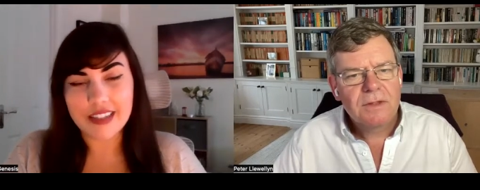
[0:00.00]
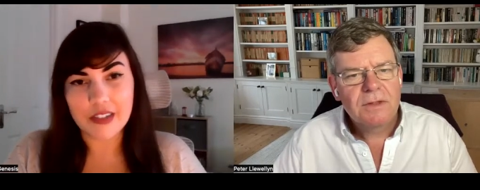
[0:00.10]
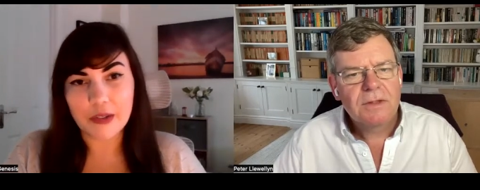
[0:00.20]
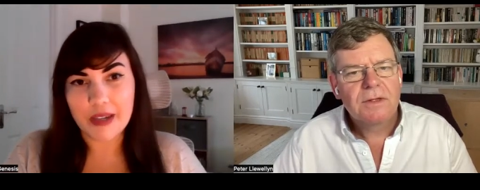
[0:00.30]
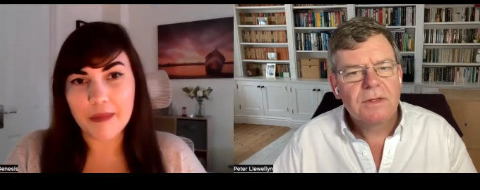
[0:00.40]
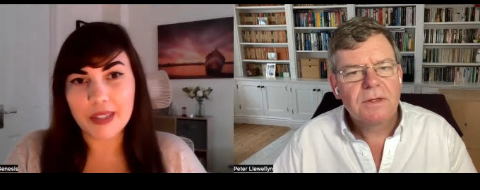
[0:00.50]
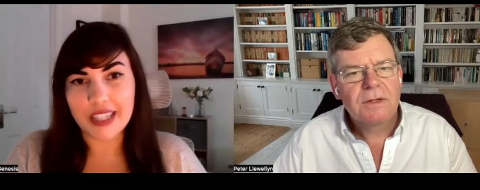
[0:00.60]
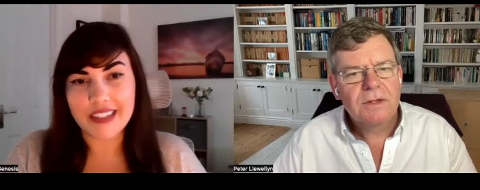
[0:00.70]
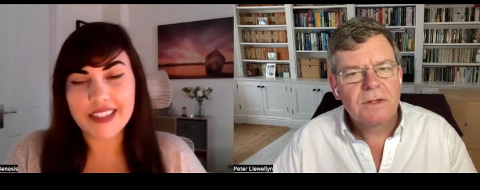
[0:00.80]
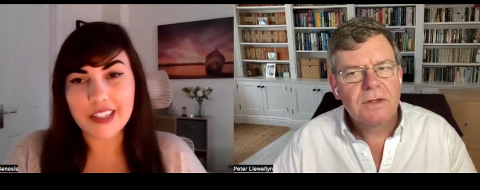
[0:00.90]
Speaker 1: is a great
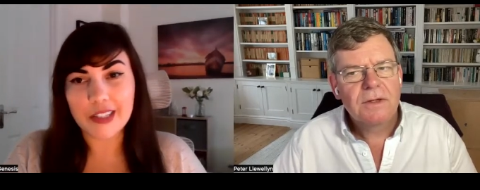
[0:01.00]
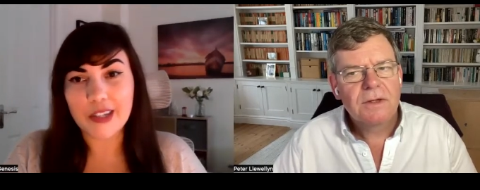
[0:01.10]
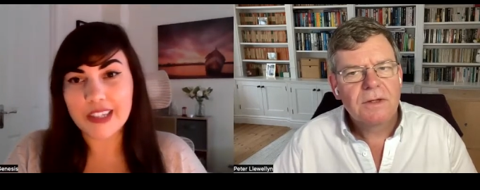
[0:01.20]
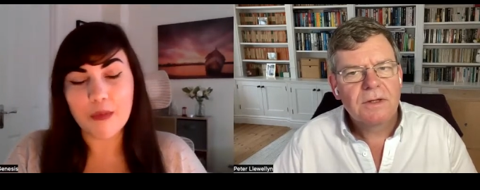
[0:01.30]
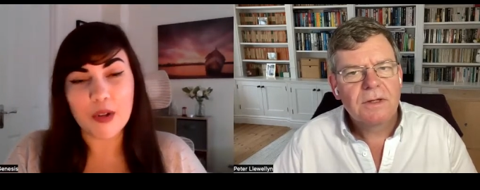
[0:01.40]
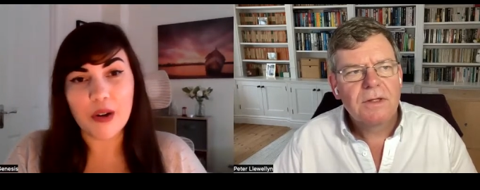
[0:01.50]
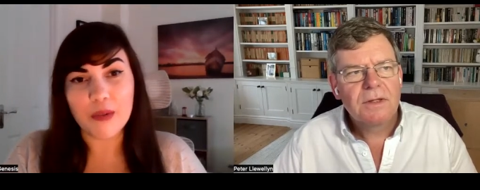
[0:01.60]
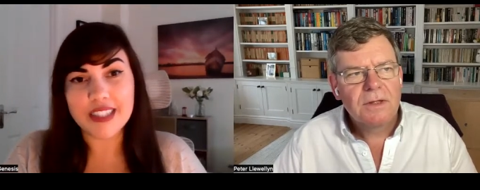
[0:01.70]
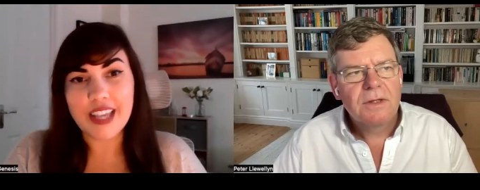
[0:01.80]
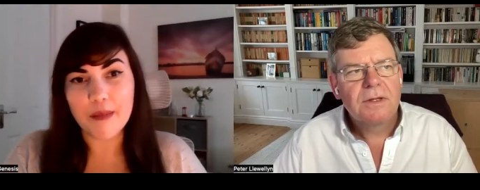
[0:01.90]
place to look and we're
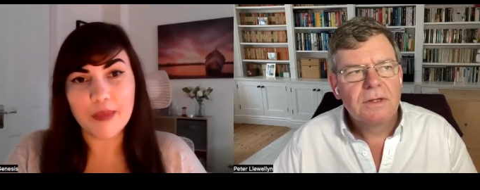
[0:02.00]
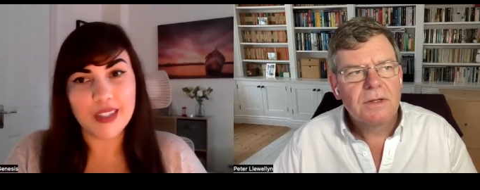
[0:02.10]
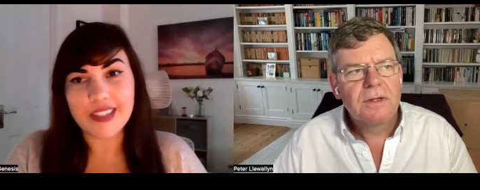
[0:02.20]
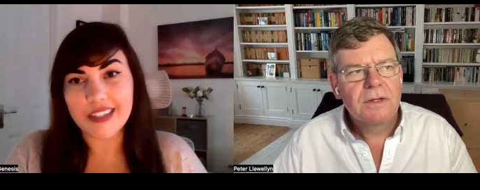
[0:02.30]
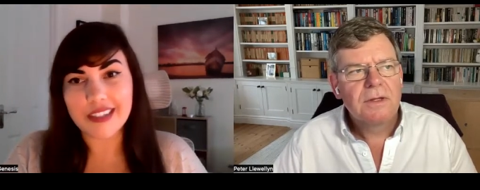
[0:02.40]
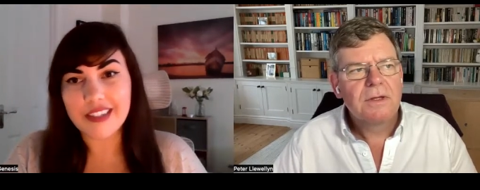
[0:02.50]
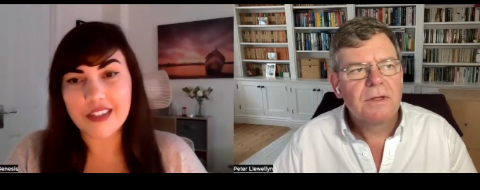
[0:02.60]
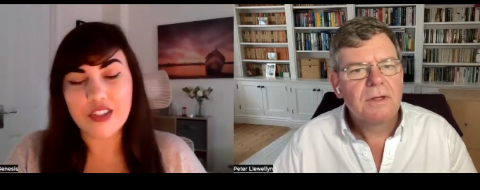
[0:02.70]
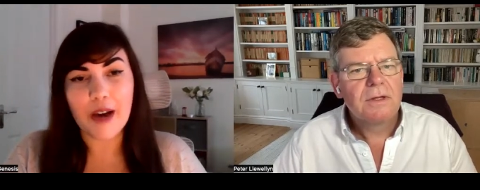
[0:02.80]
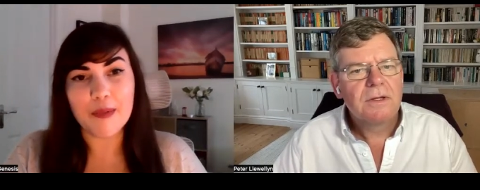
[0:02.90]
always happy to,
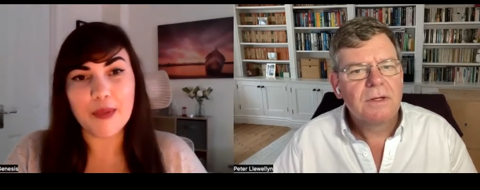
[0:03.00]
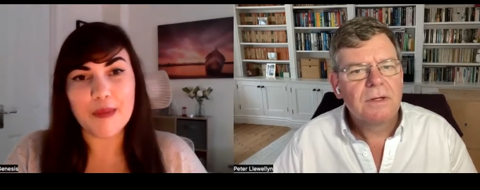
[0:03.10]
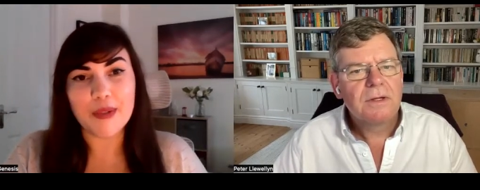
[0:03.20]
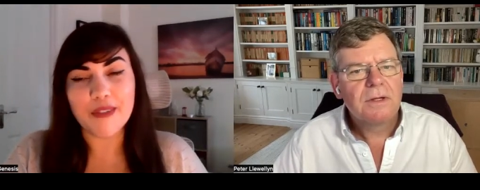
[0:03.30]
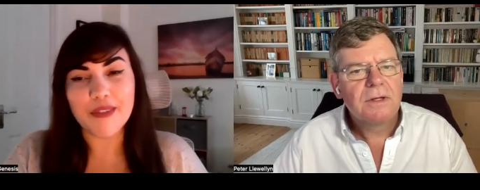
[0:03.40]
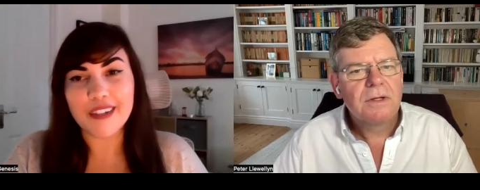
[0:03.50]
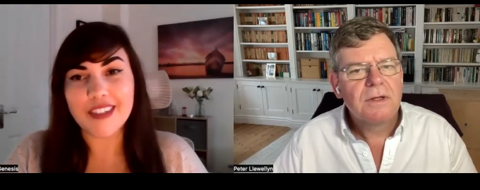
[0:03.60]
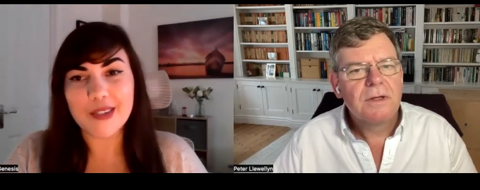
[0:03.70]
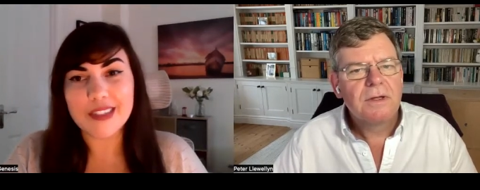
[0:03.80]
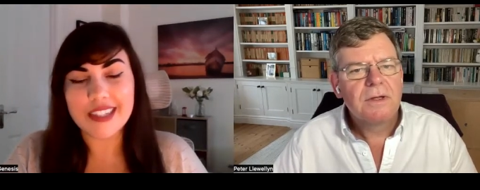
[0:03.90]
to chat with people if they're
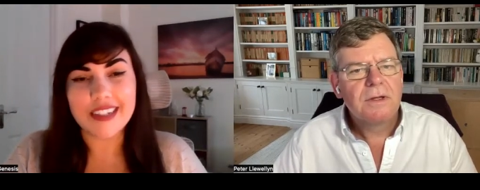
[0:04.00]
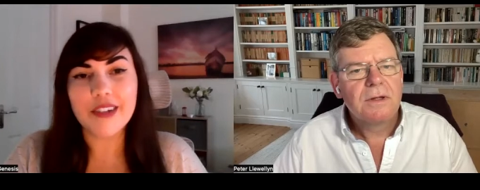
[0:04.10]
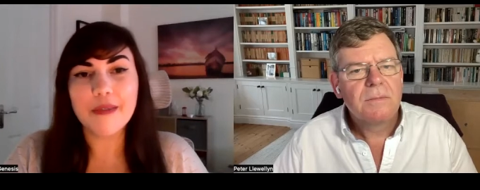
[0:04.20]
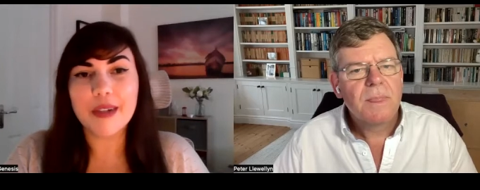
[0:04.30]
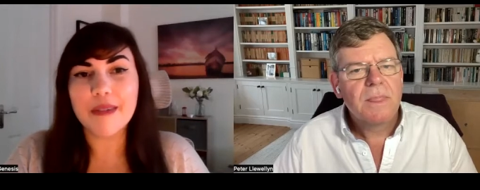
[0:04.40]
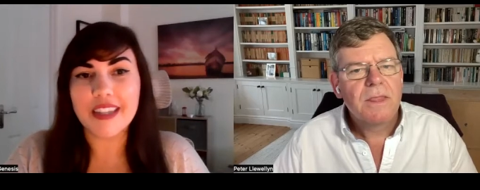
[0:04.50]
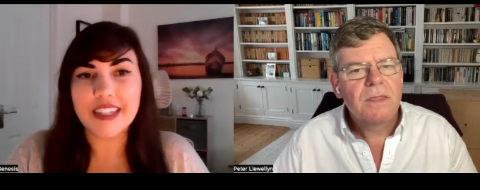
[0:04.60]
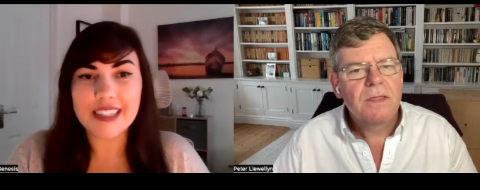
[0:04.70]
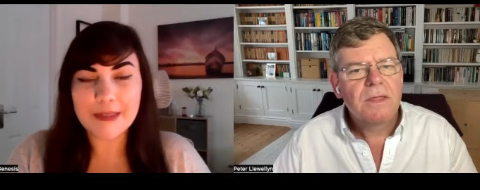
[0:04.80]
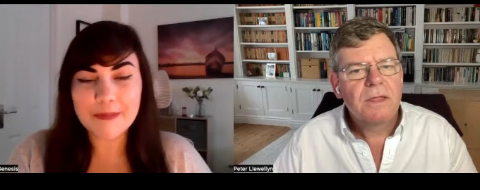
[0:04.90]
interested in a career with
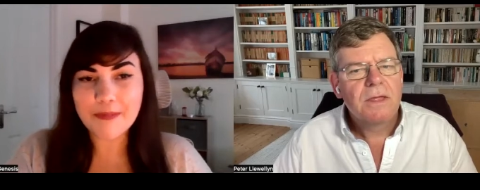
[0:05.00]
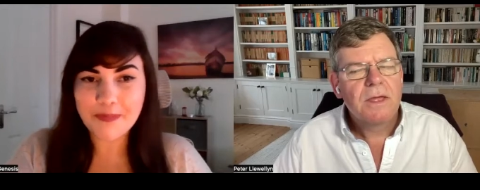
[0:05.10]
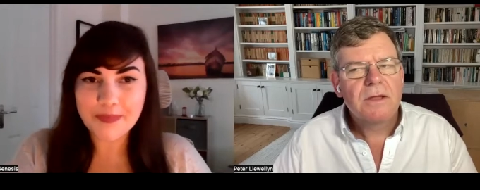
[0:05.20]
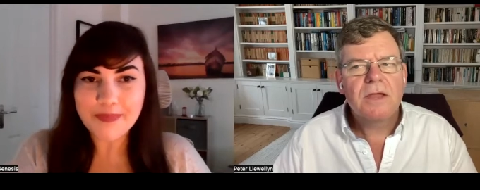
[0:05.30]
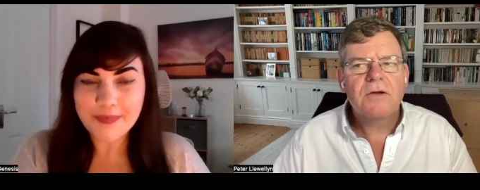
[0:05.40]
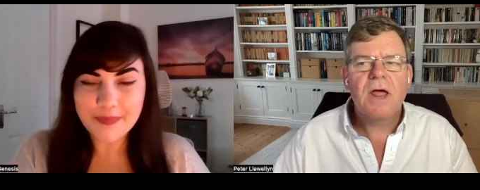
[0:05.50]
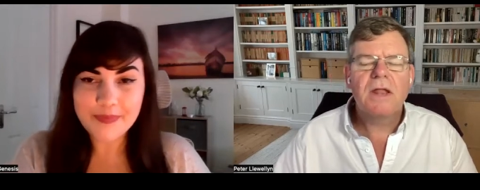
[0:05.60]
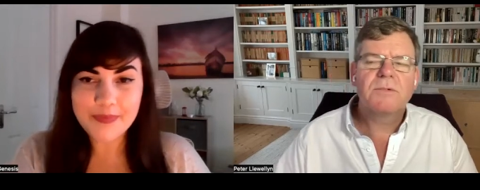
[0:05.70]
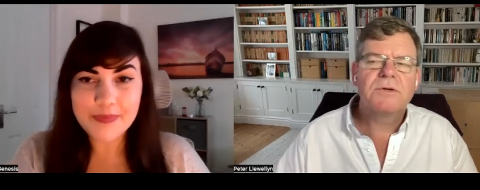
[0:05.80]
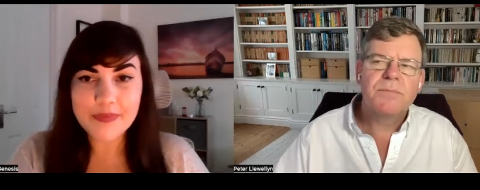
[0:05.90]
us
Speaker 2: Okay,
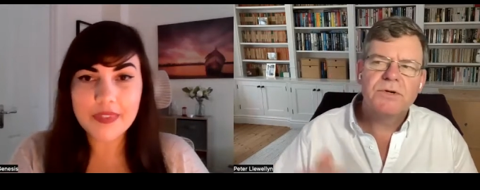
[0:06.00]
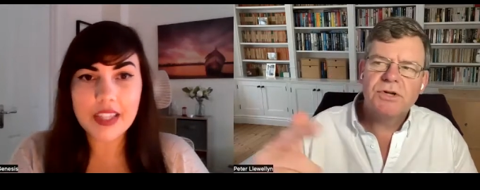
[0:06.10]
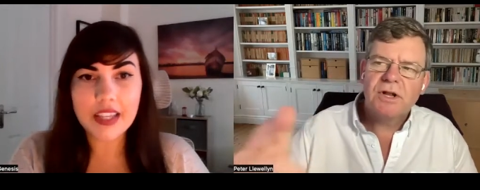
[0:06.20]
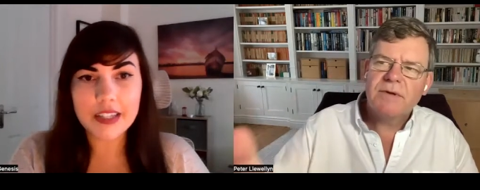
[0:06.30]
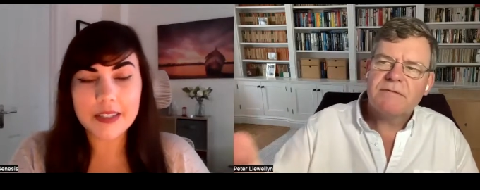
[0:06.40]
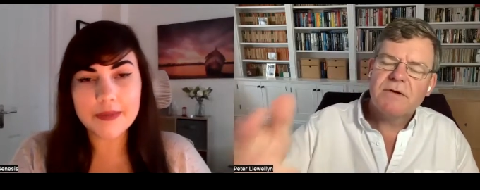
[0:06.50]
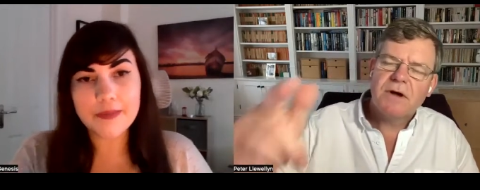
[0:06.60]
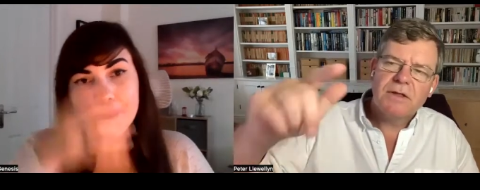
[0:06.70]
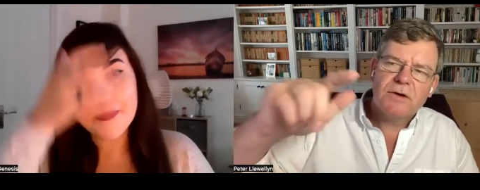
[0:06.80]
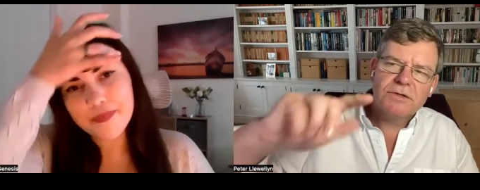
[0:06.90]
great. And I'm going to push you a
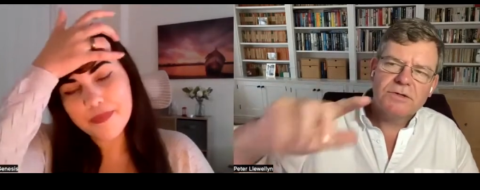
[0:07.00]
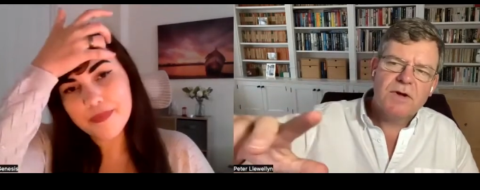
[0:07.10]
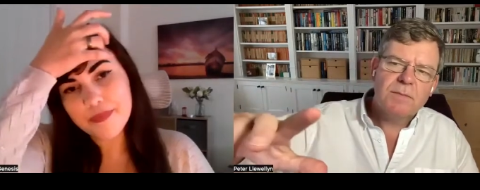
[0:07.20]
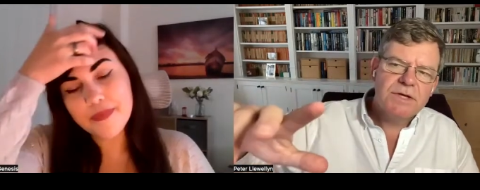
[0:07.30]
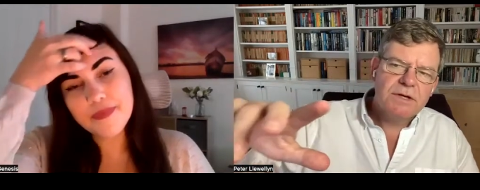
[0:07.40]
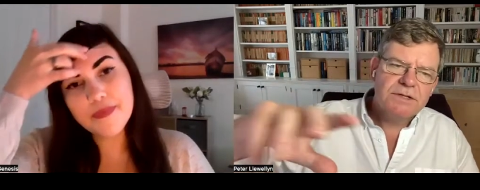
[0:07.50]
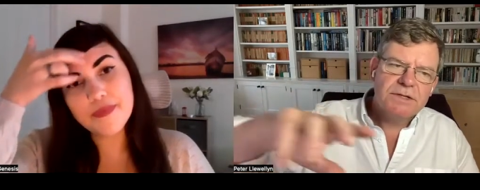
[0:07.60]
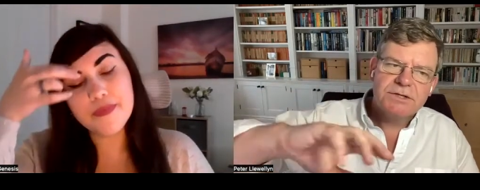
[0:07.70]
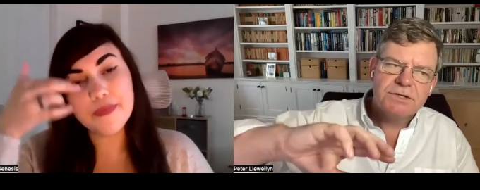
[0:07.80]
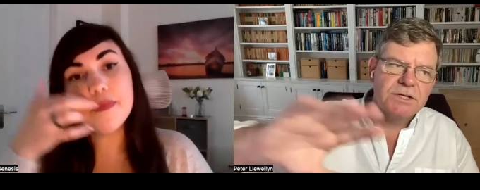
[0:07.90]
little bit further. Oxford
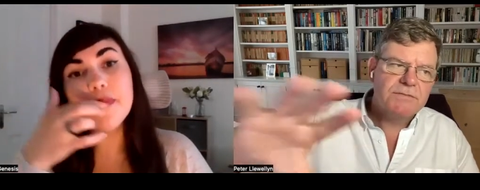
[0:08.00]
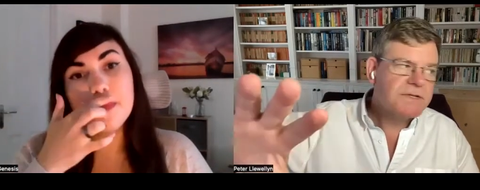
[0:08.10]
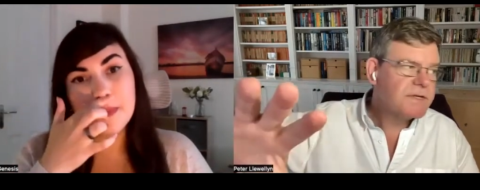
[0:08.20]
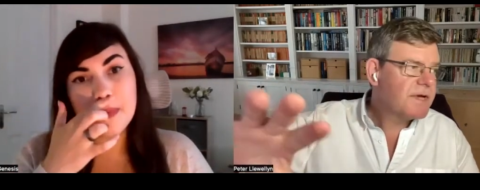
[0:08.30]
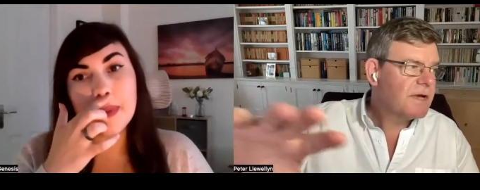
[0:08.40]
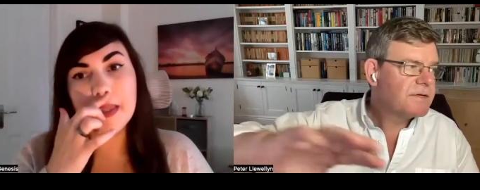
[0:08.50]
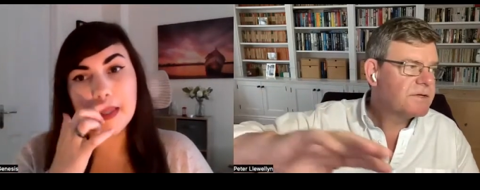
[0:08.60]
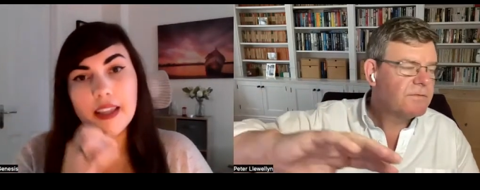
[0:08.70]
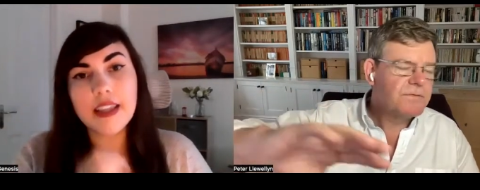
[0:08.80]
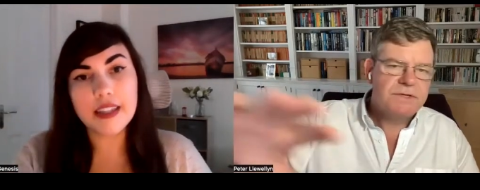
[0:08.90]
Pharmagenesis, just give us a sense.